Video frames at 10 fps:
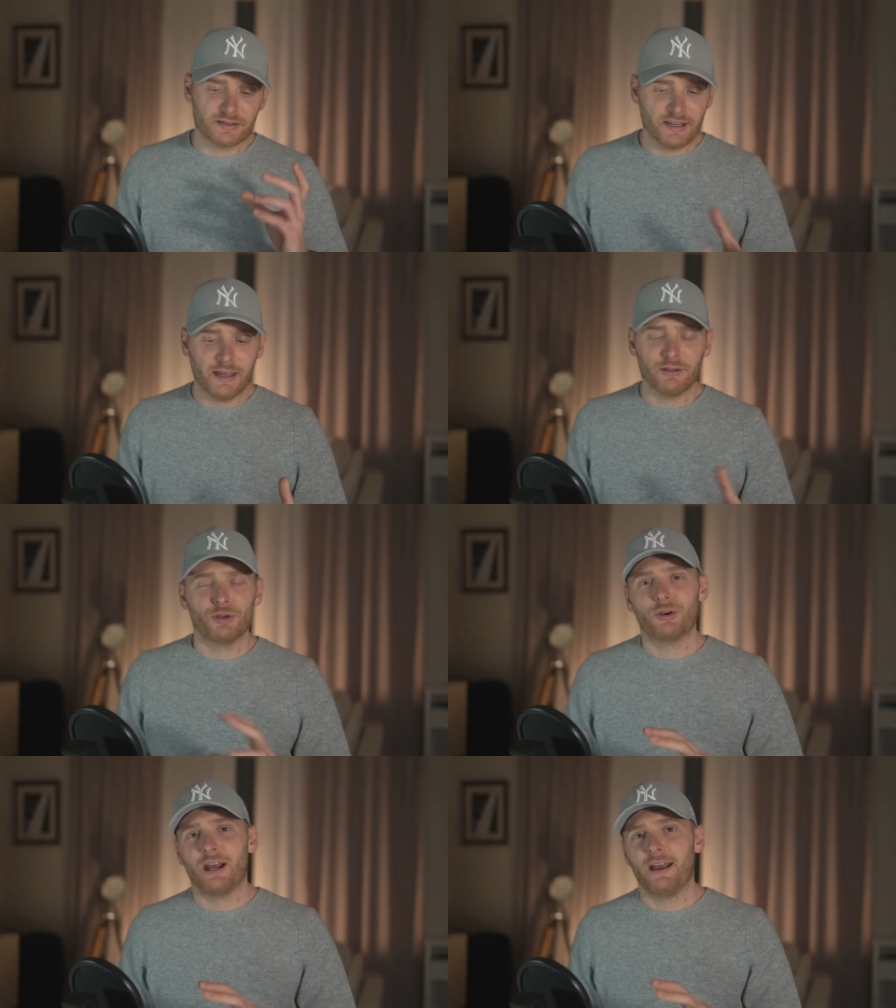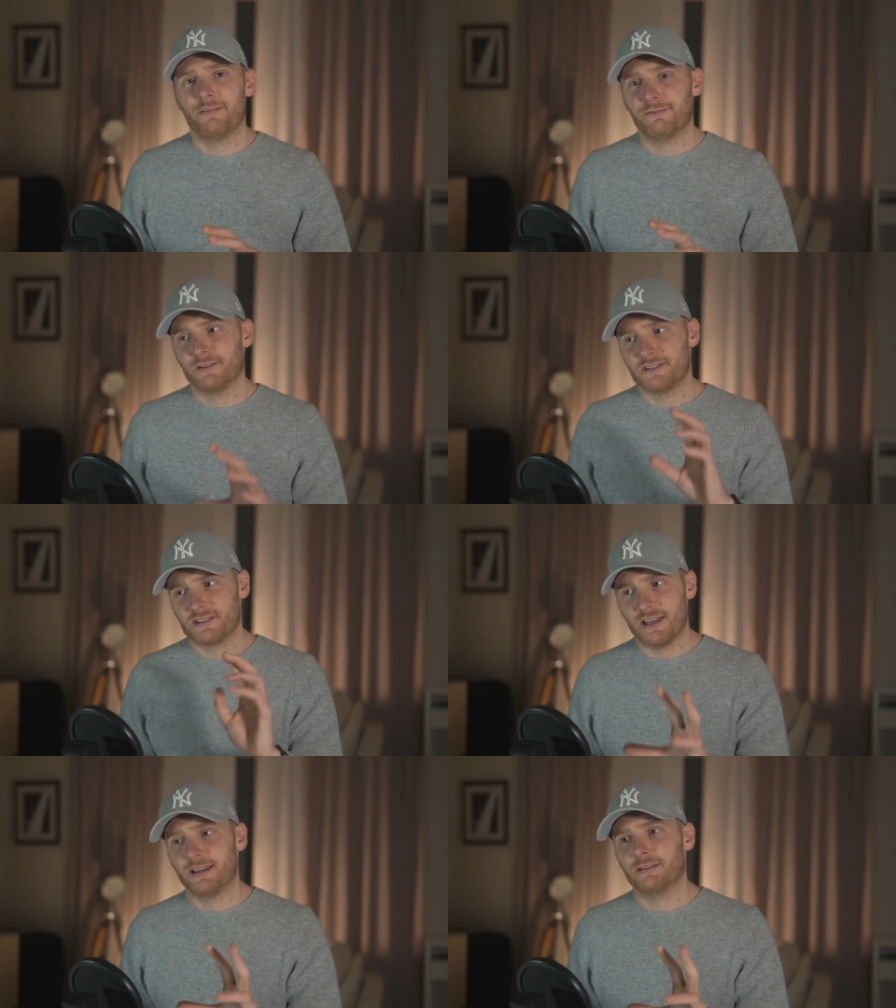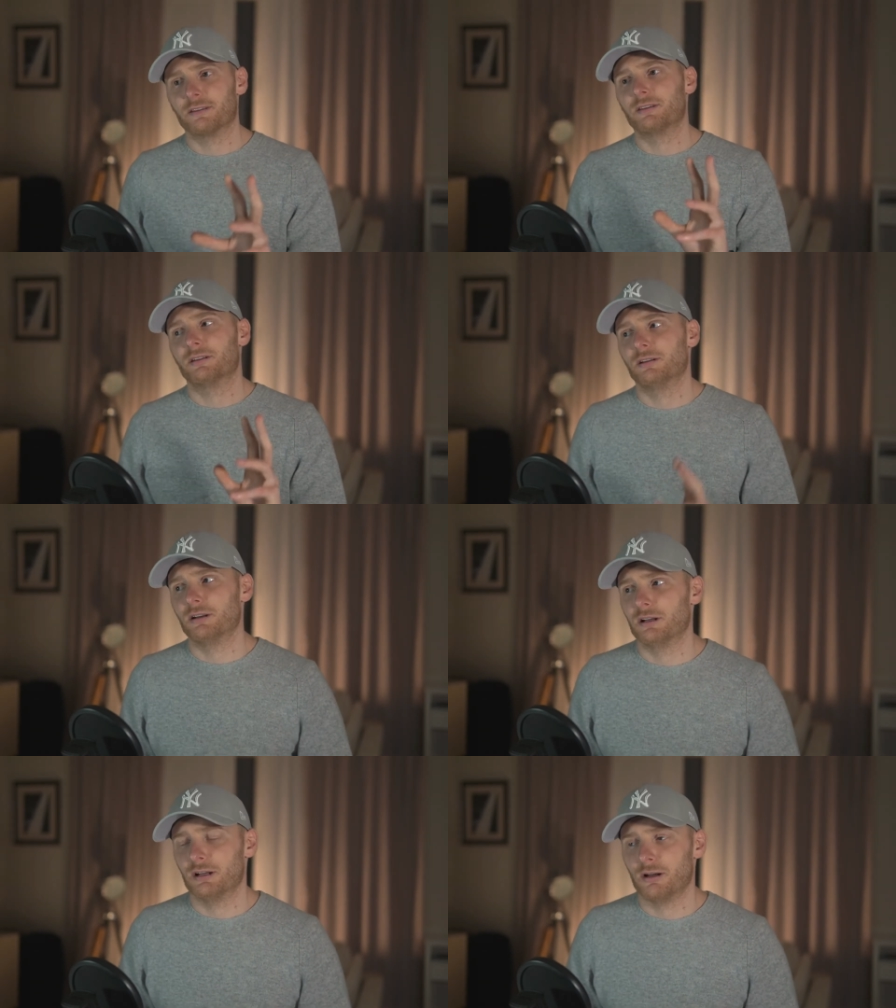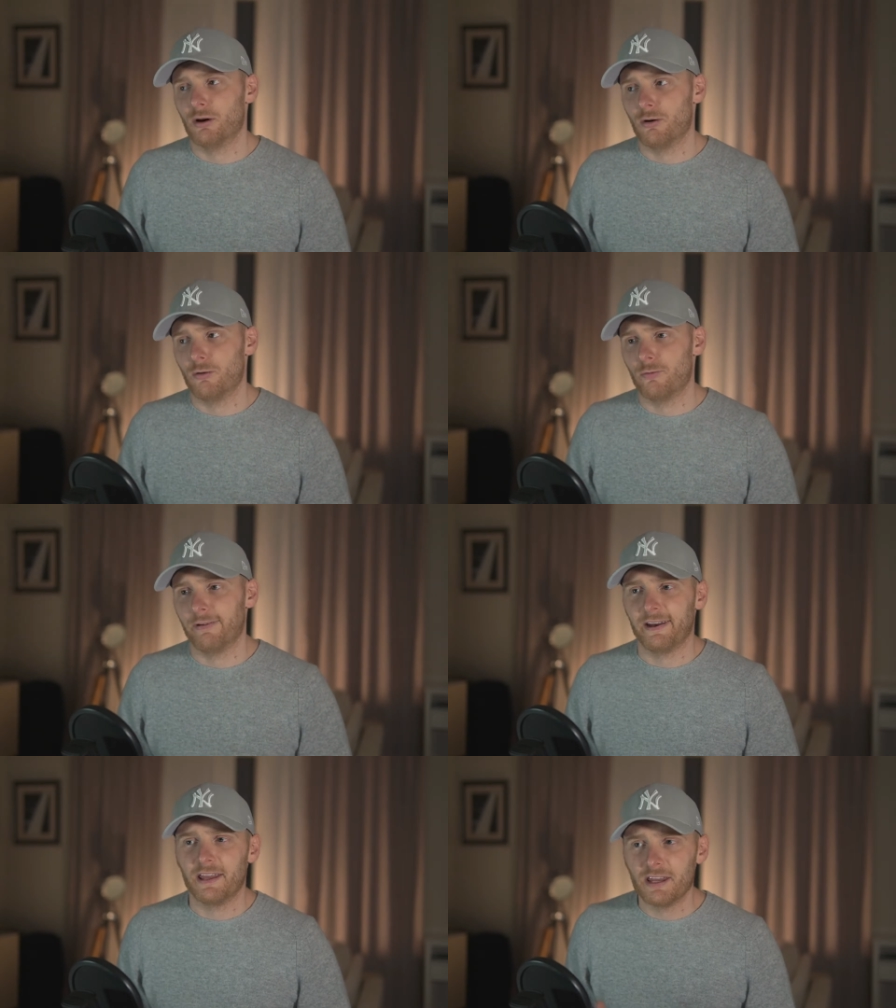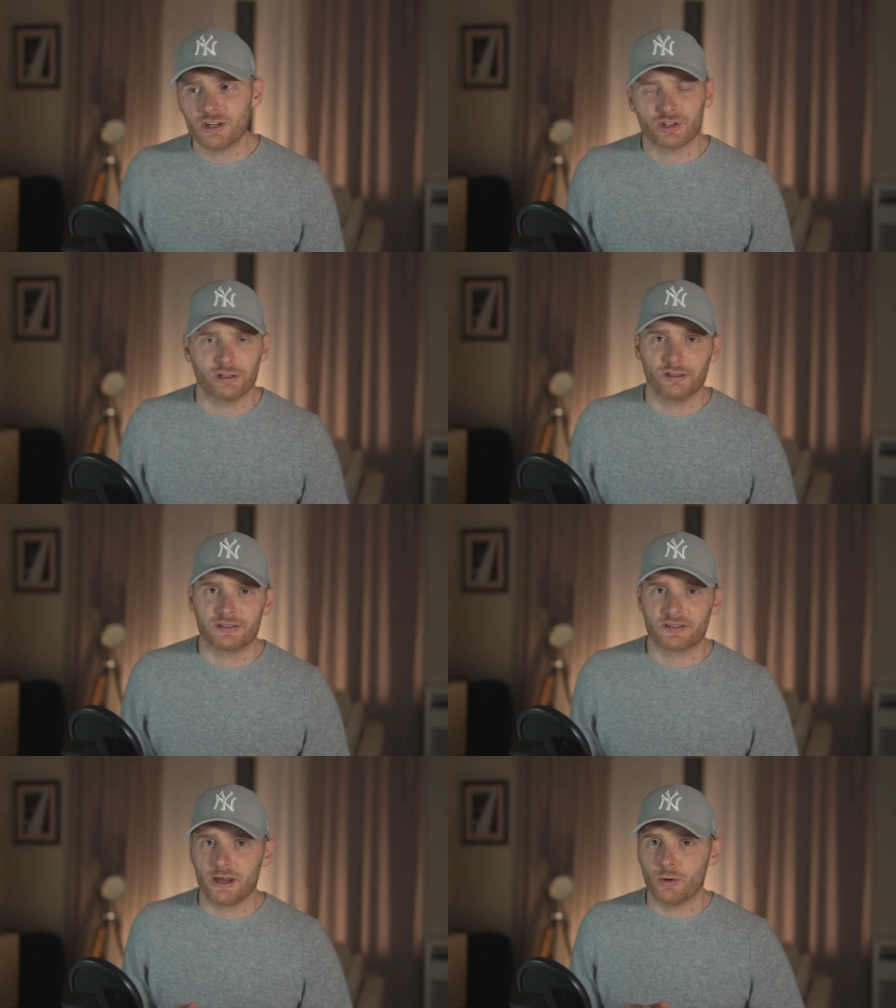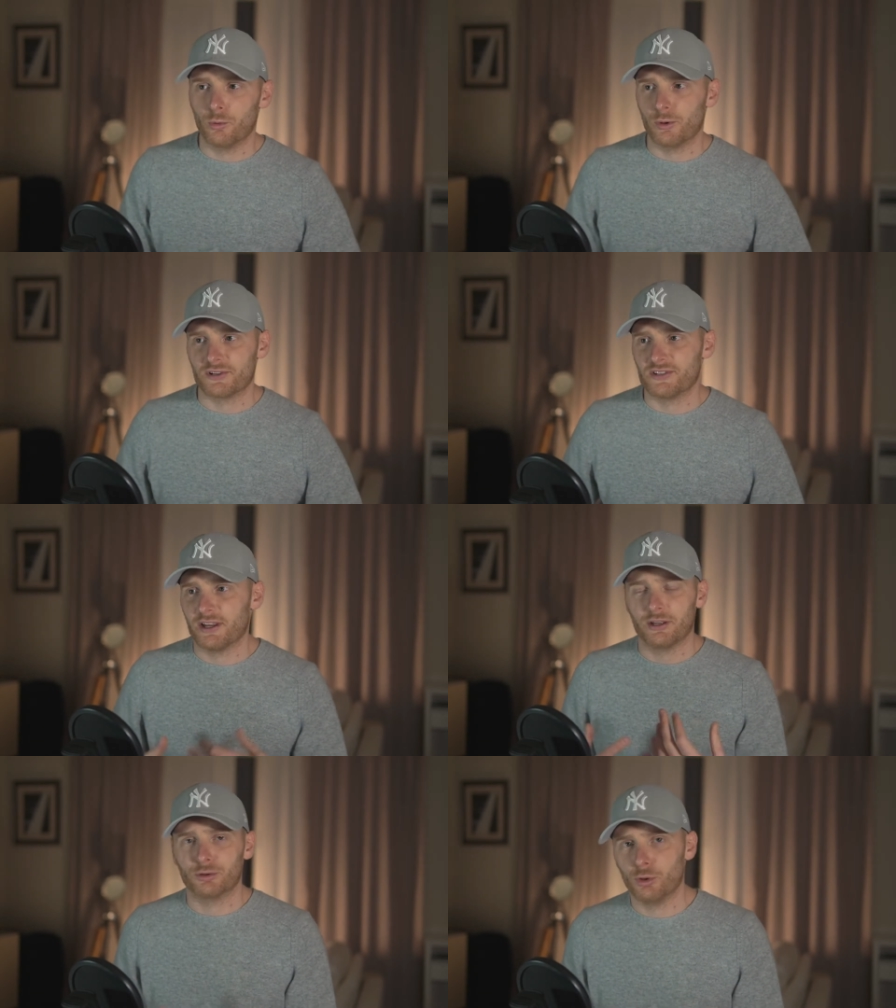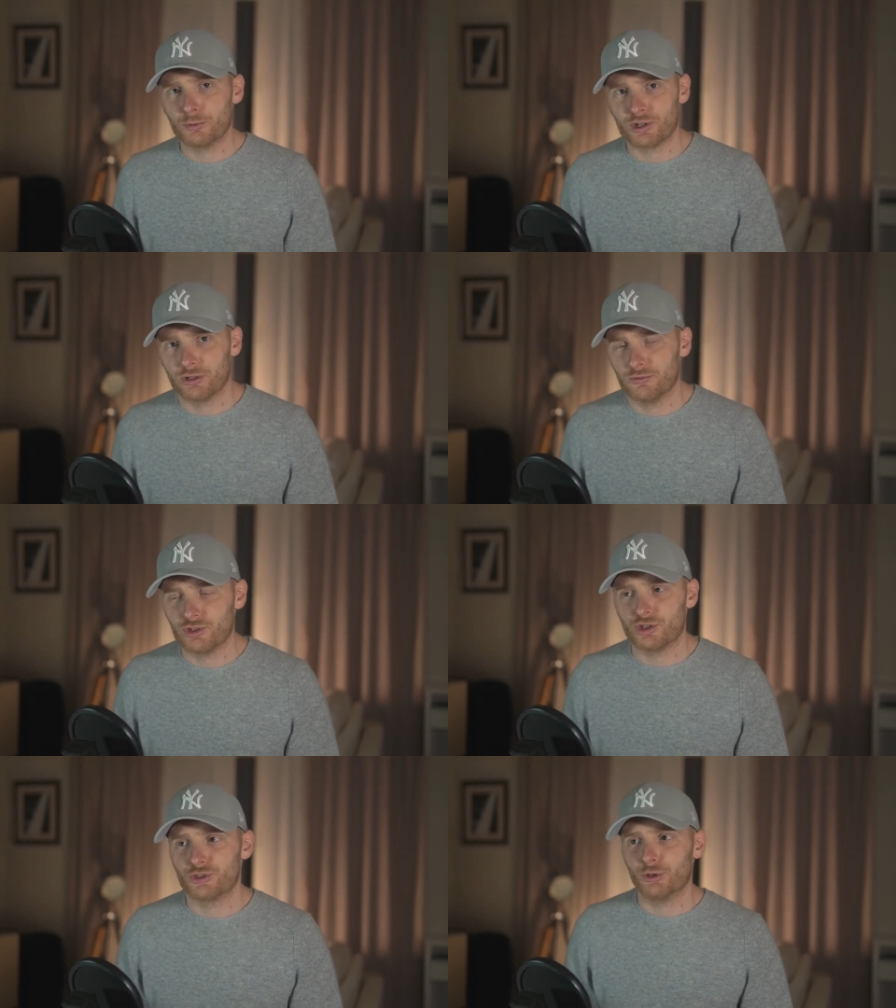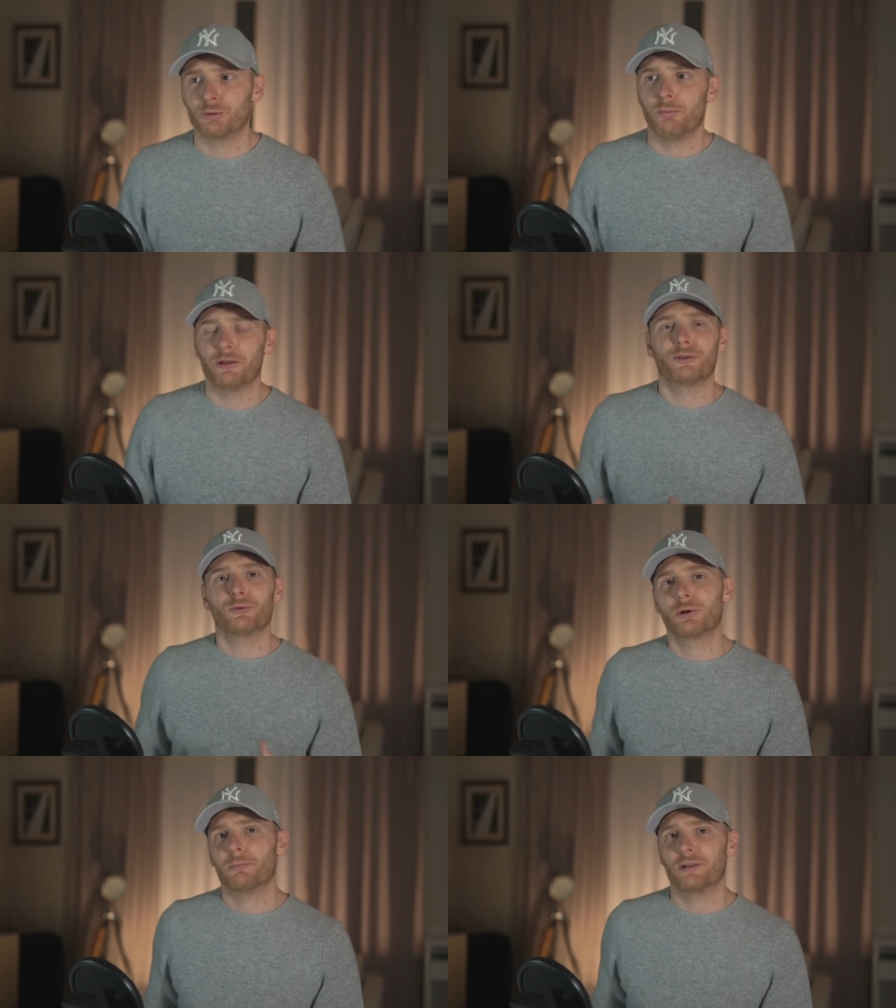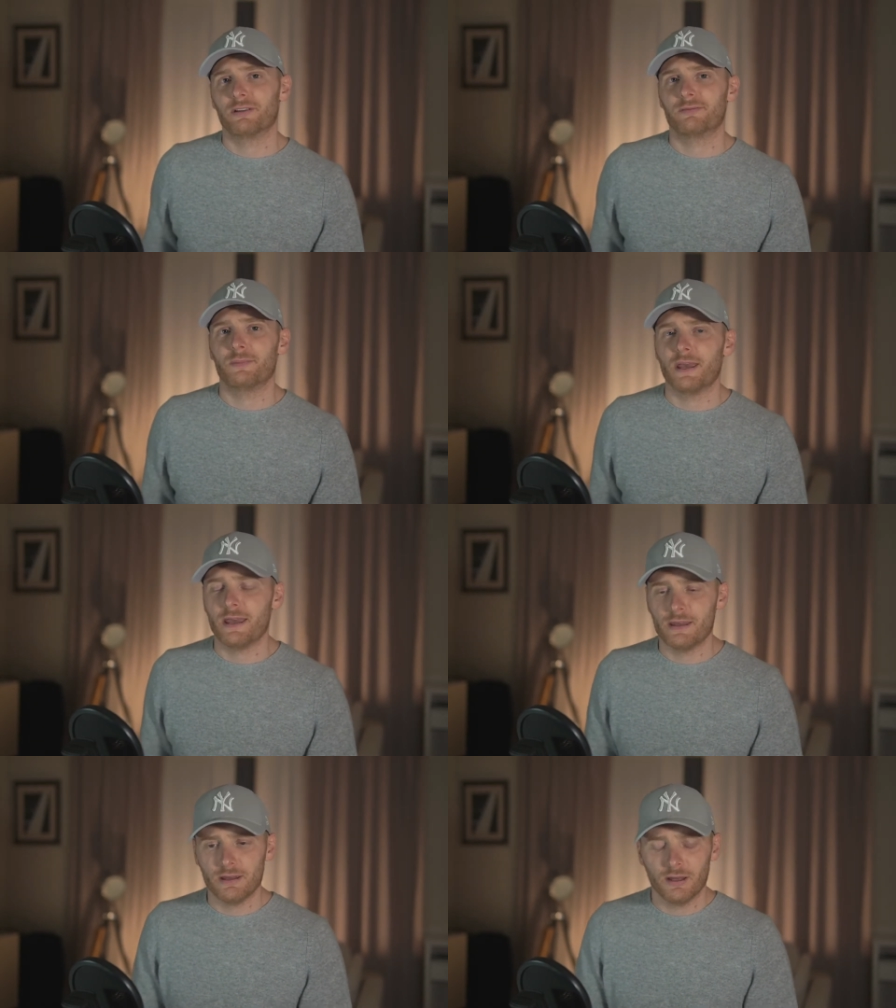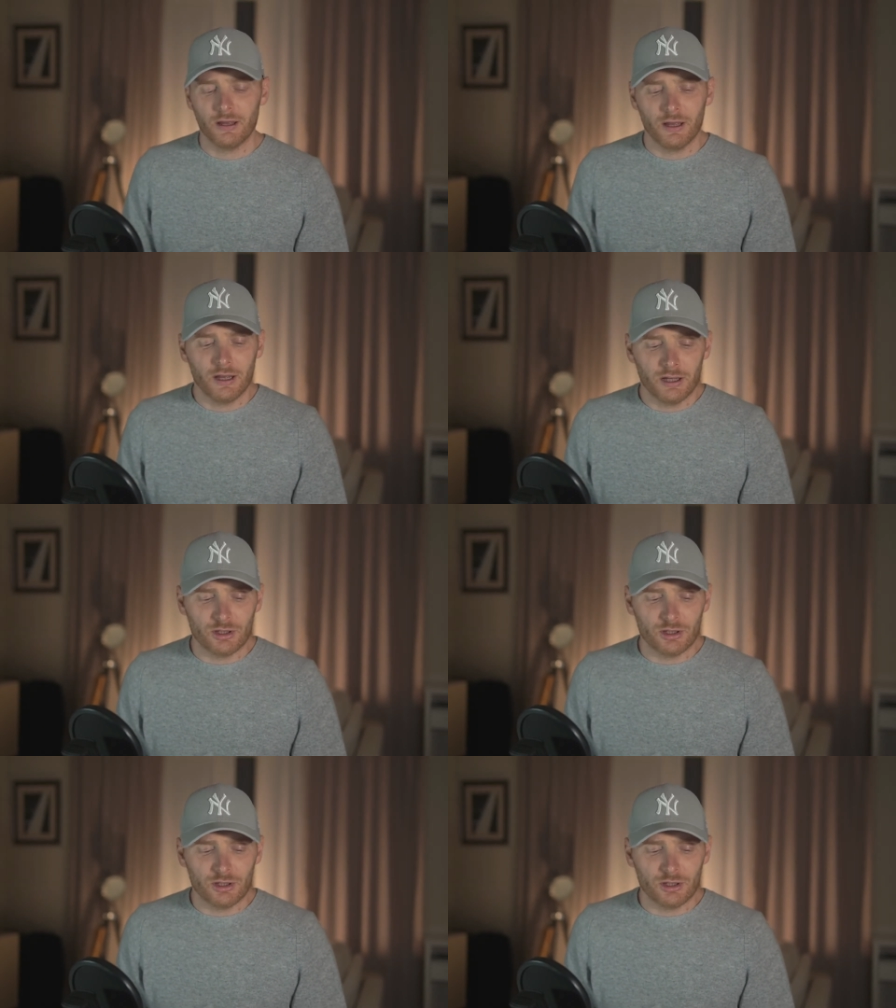Then you have second uh, variation, let's say, or second option, which is not pan-European F B A.